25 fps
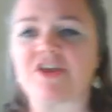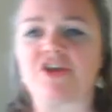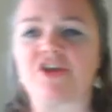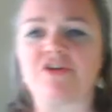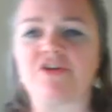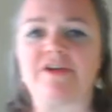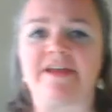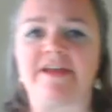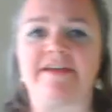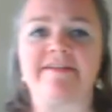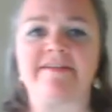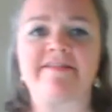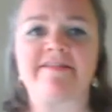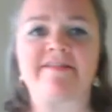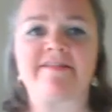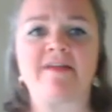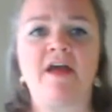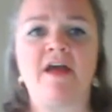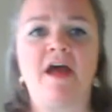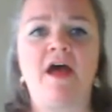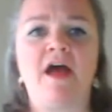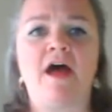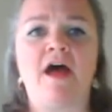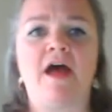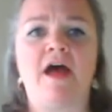curious.
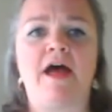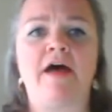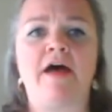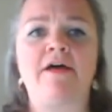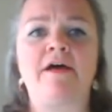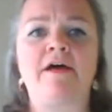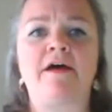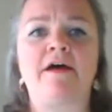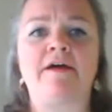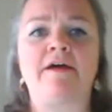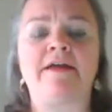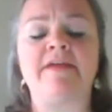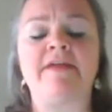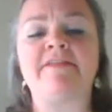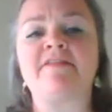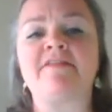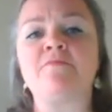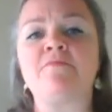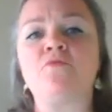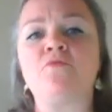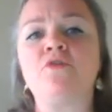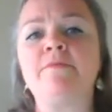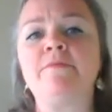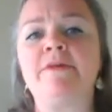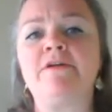It's a
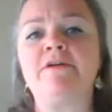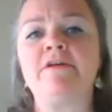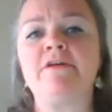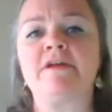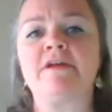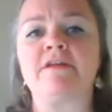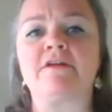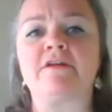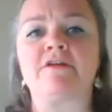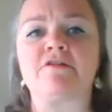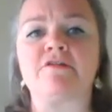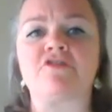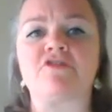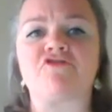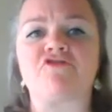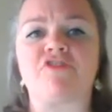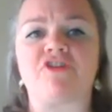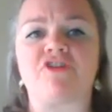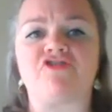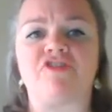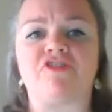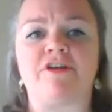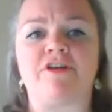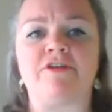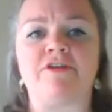more American
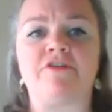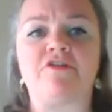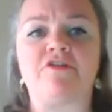construction